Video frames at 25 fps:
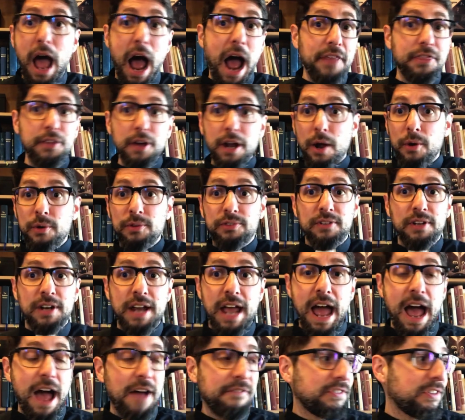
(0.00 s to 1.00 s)
I thought I was
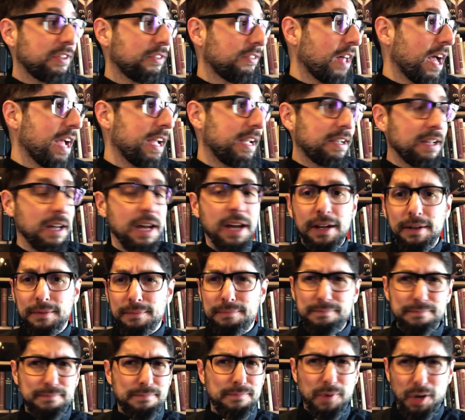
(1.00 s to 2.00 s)
gonna have to like
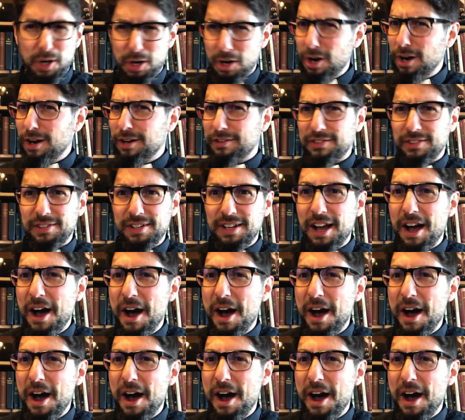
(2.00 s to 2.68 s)
hurt.